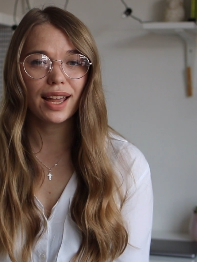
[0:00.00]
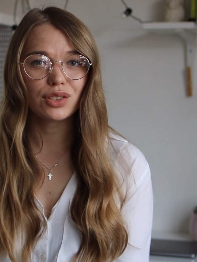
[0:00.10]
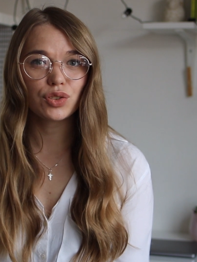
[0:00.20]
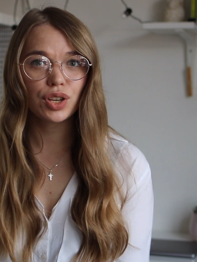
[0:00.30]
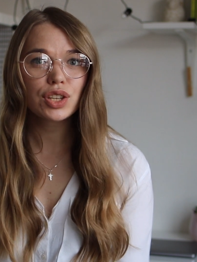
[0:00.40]

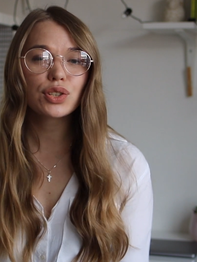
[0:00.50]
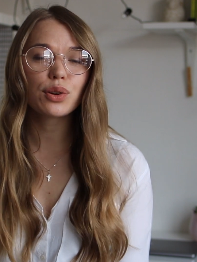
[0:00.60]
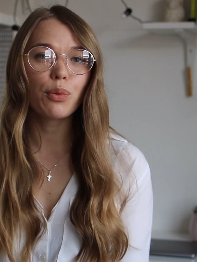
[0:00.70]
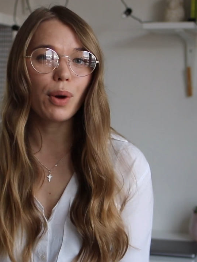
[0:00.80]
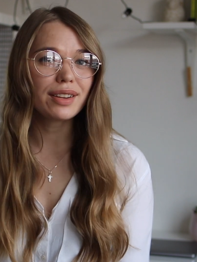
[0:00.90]
has
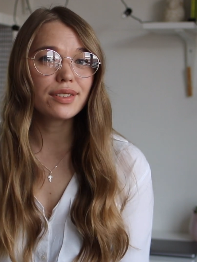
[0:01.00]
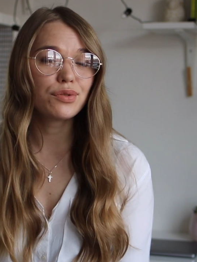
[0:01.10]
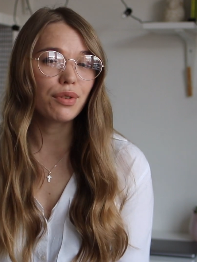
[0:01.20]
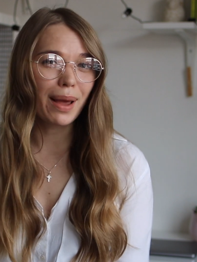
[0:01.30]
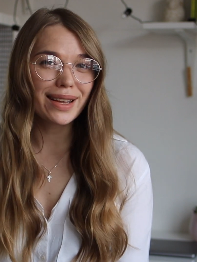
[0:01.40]
changed quite
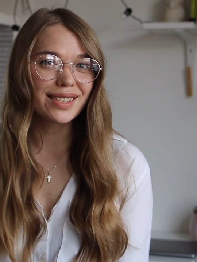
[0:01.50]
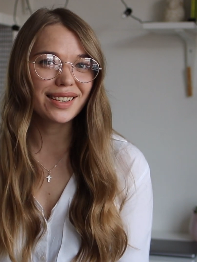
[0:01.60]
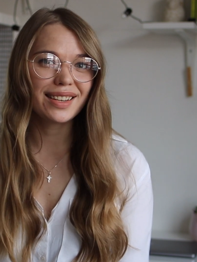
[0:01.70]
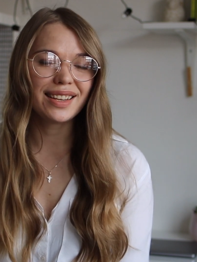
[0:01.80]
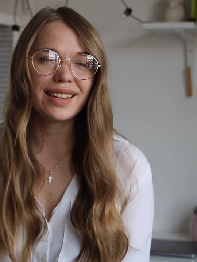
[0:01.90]

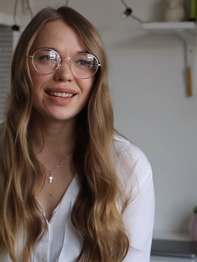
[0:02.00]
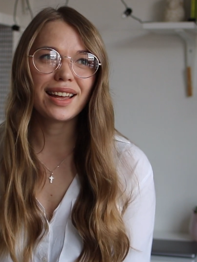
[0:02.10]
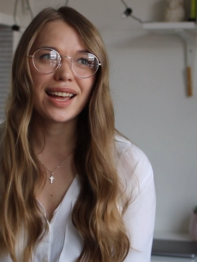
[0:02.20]
dramatically